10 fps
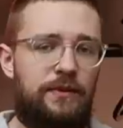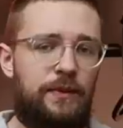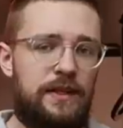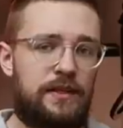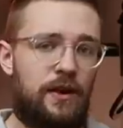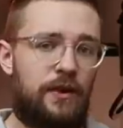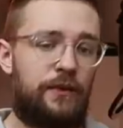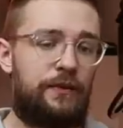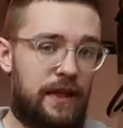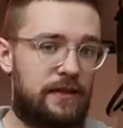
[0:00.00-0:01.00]
3,
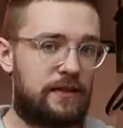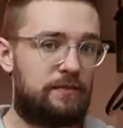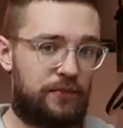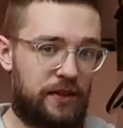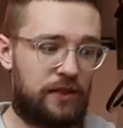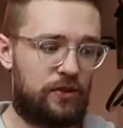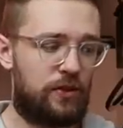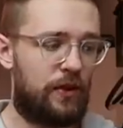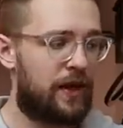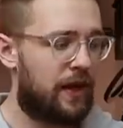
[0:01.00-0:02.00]
so that's pretty
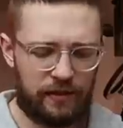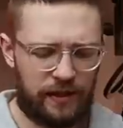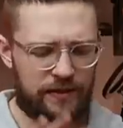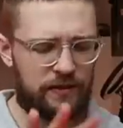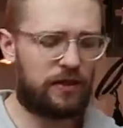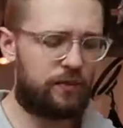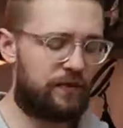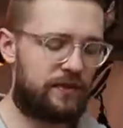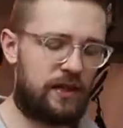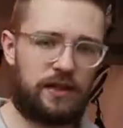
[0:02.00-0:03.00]
cool. Let's start
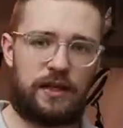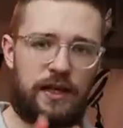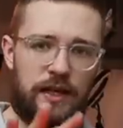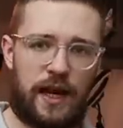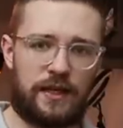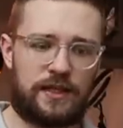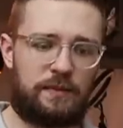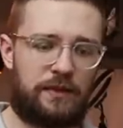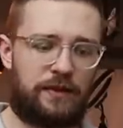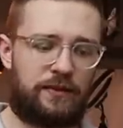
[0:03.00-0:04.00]
with the
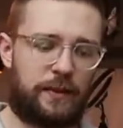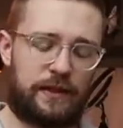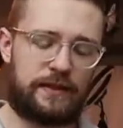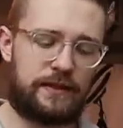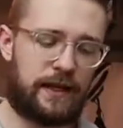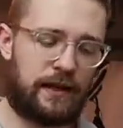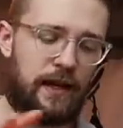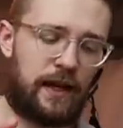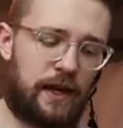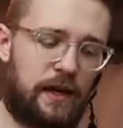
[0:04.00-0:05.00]
Expert 3. This is like
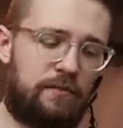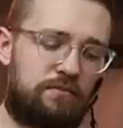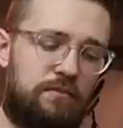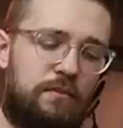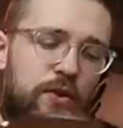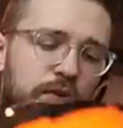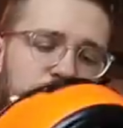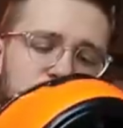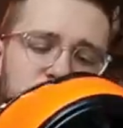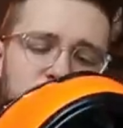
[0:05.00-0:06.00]
a
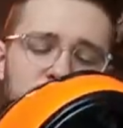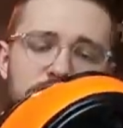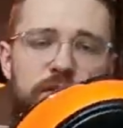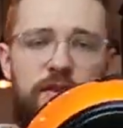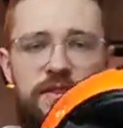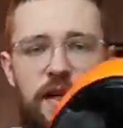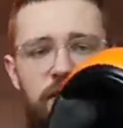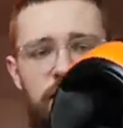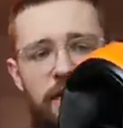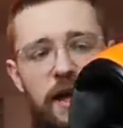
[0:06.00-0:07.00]
MotoGP sort of
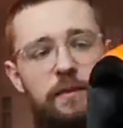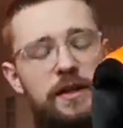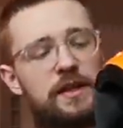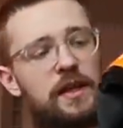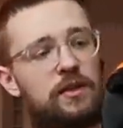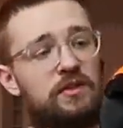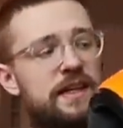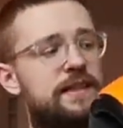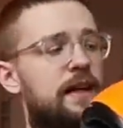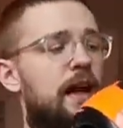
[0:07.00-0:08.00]
style of helmet,
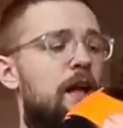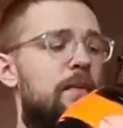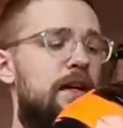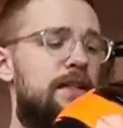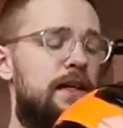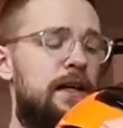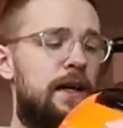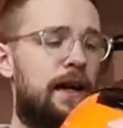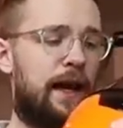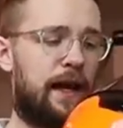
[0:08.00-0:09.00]
racing helmet,
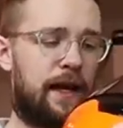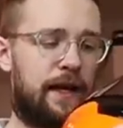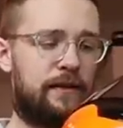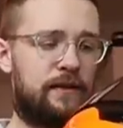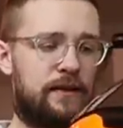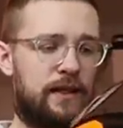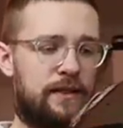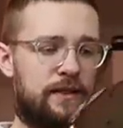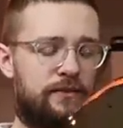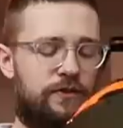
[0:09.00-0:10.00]
and
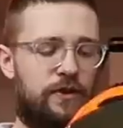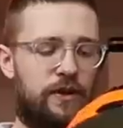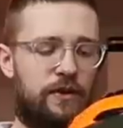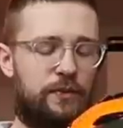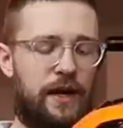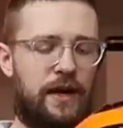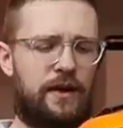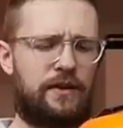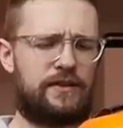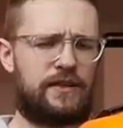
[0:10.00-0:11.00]
it's for
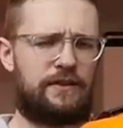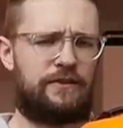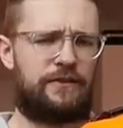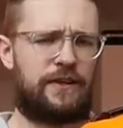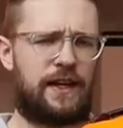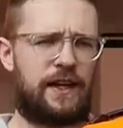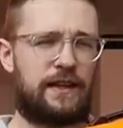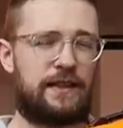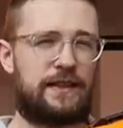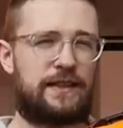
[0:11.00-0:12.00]
around, I
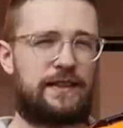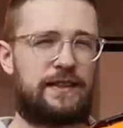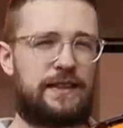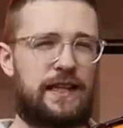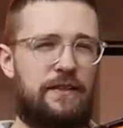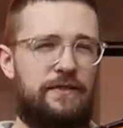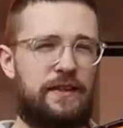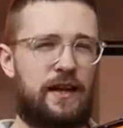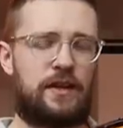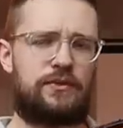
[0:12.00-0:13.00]
think,
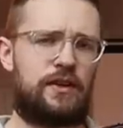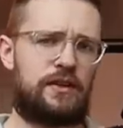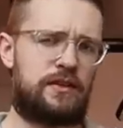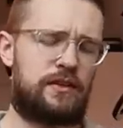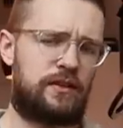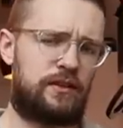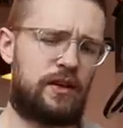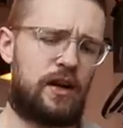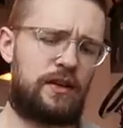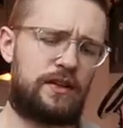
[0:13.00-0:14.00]

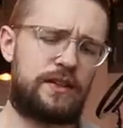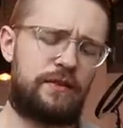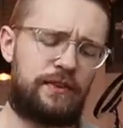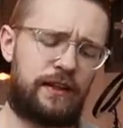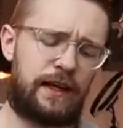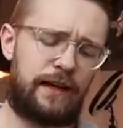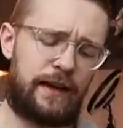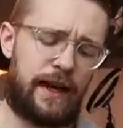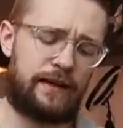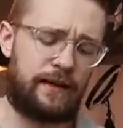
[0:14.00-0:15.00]
$700, something like that.